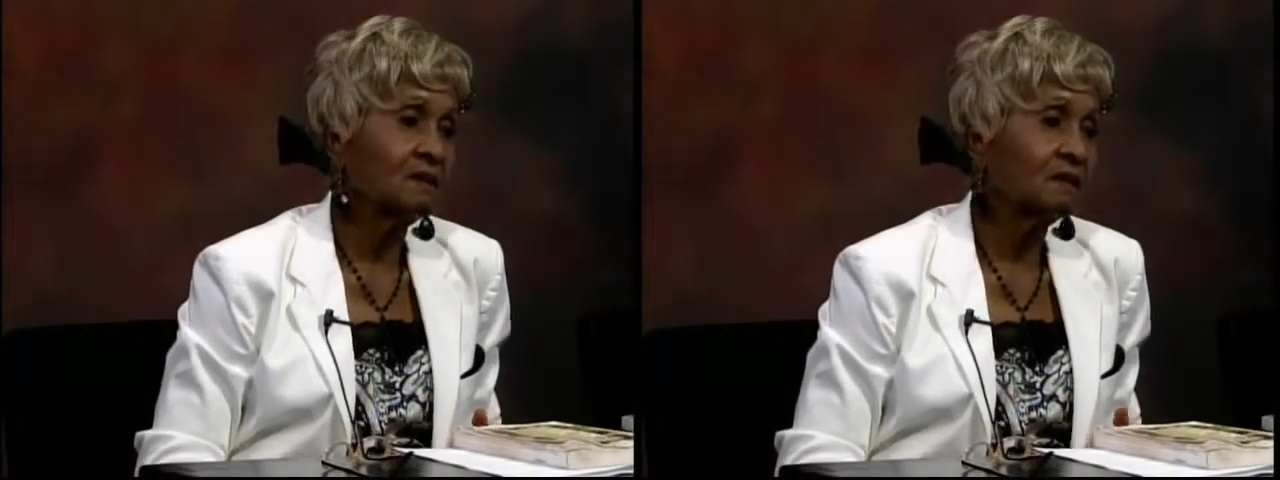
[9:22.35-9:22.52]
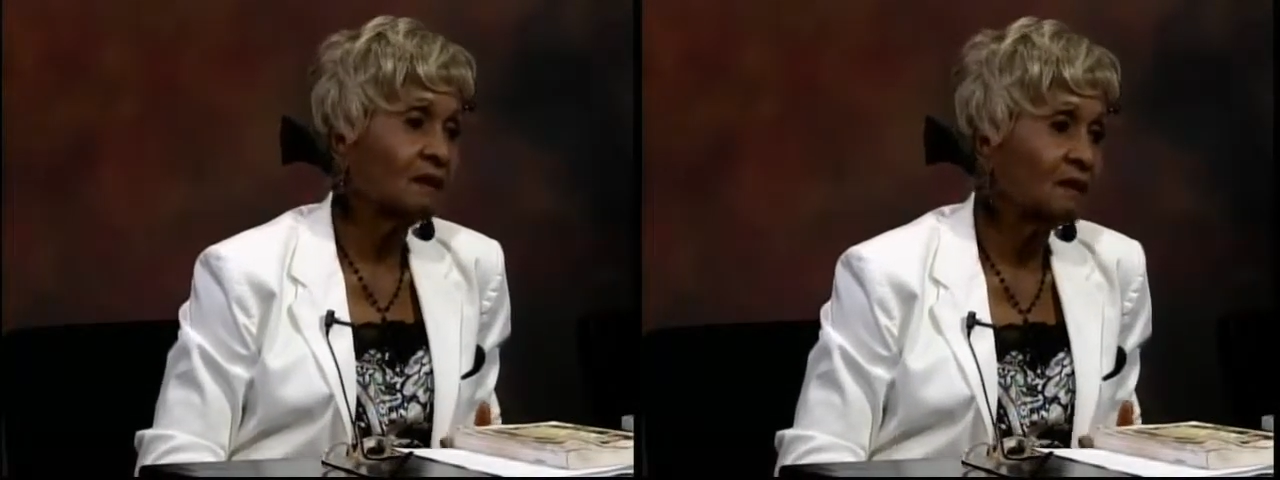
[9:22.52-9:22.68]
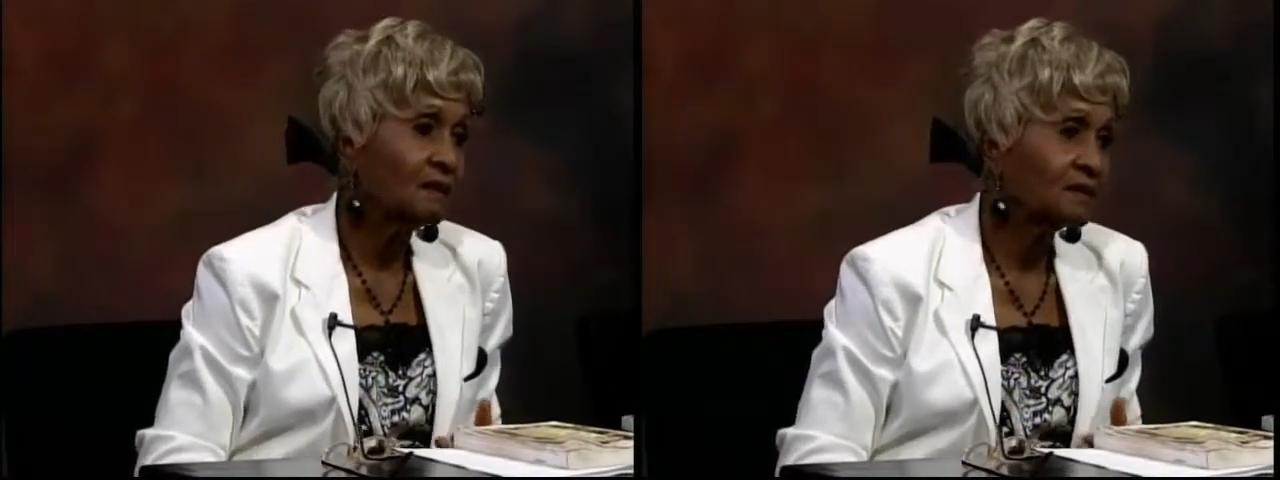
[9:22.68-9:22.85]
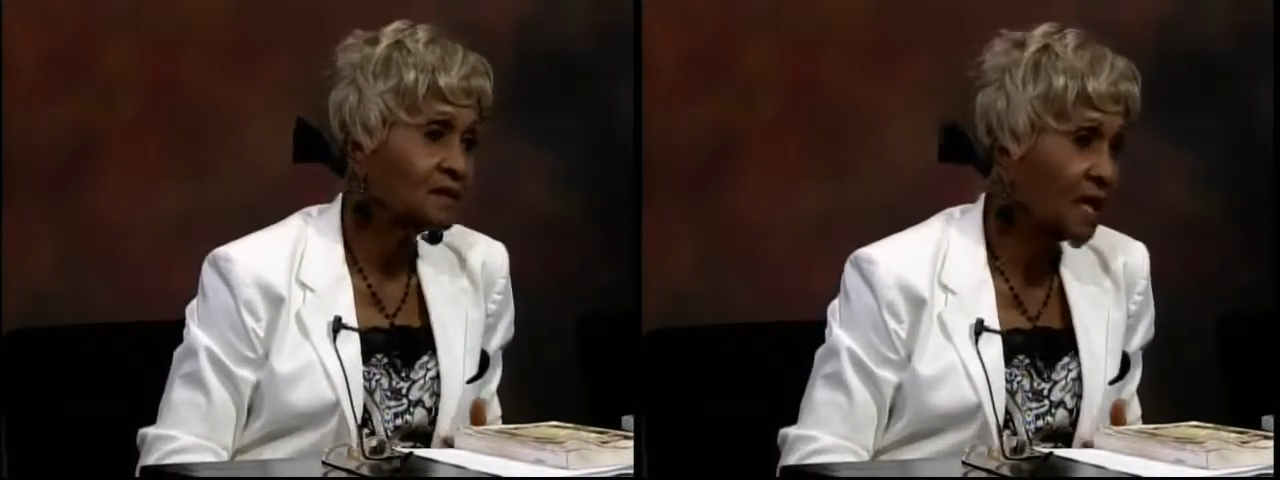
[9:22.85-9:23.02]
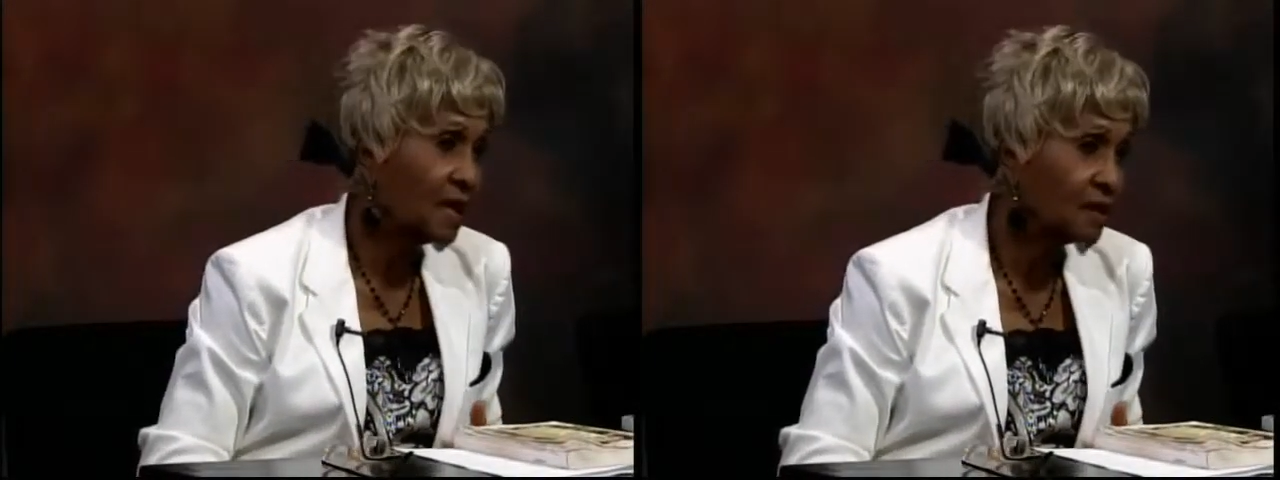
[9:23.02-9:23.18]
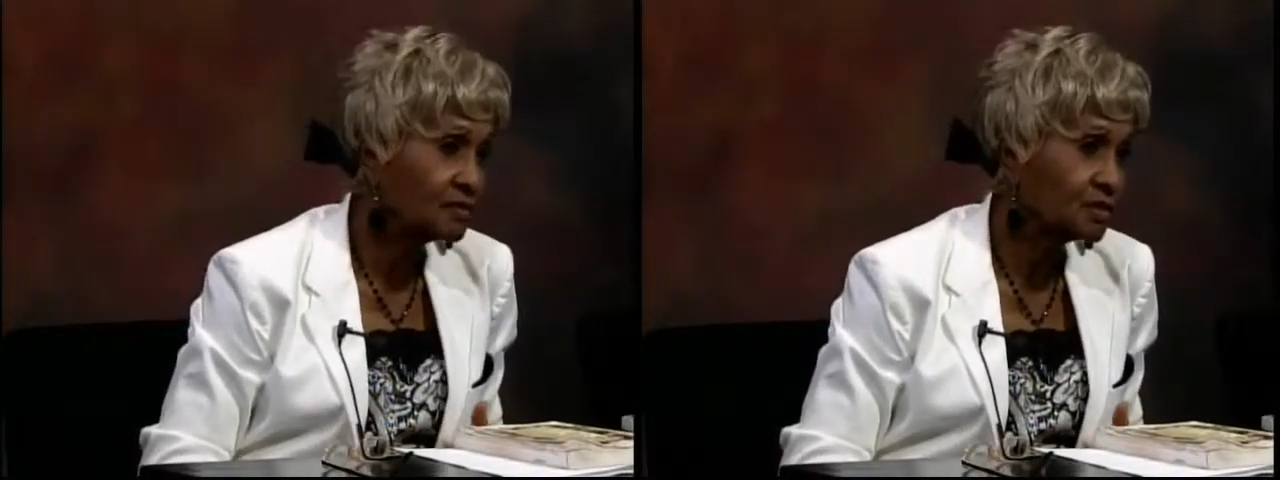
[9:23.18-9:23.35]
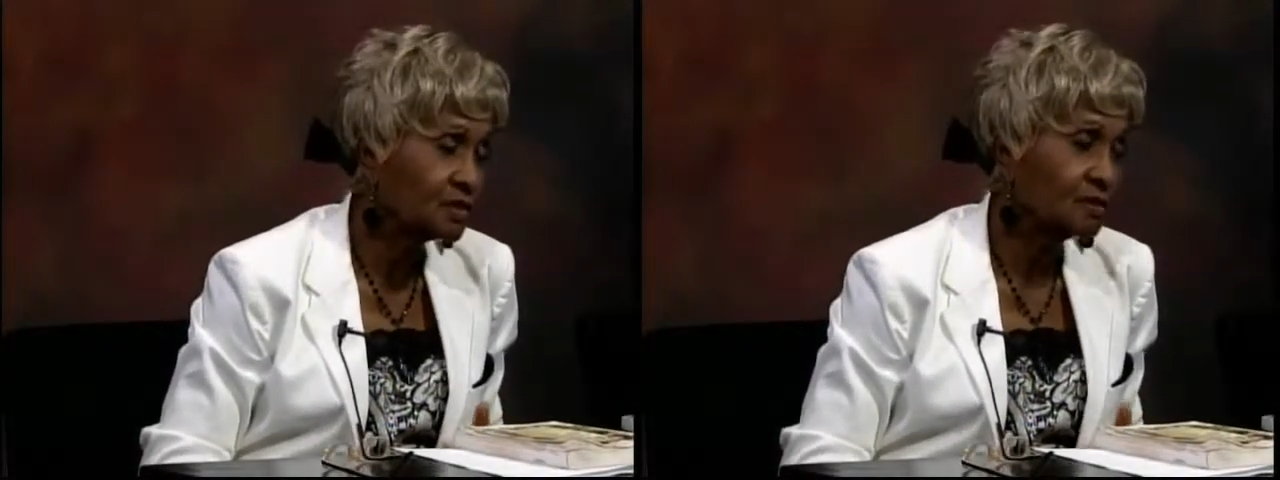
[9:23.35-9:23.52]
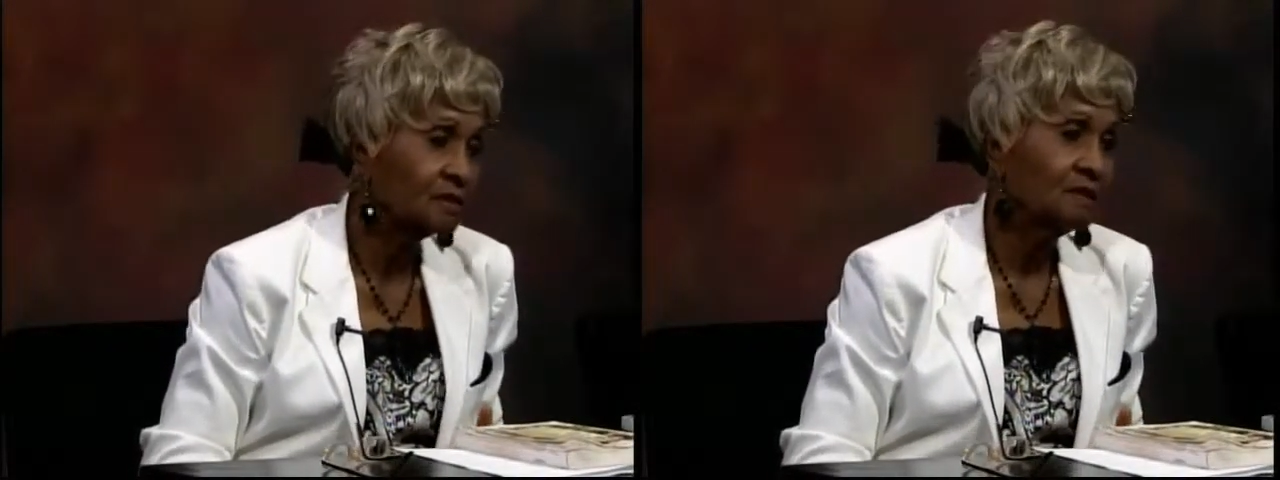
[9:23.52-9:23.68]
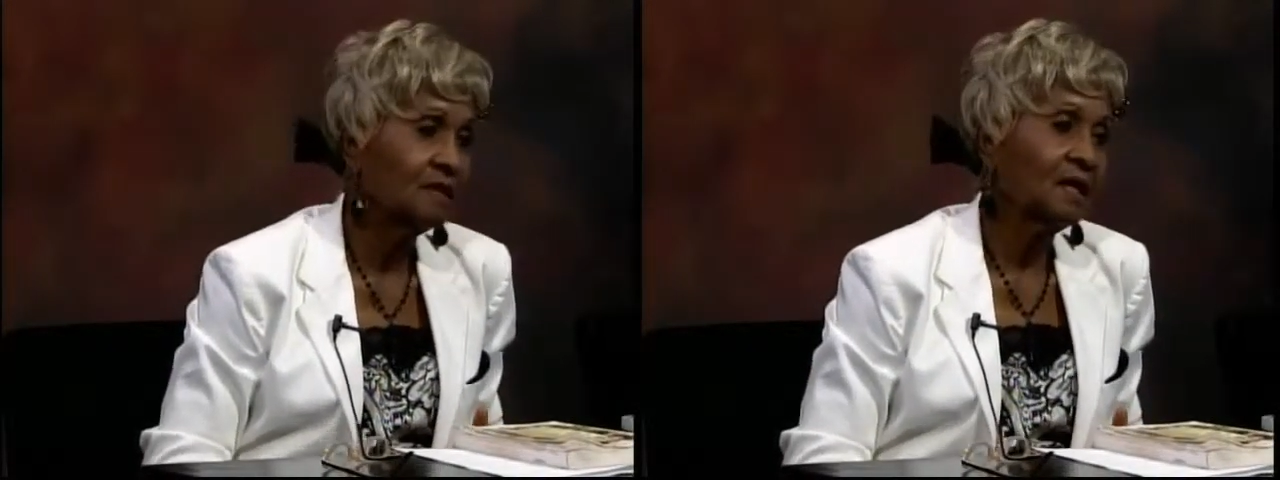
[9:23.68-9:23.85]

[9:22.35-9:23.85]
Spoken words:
cause cancer,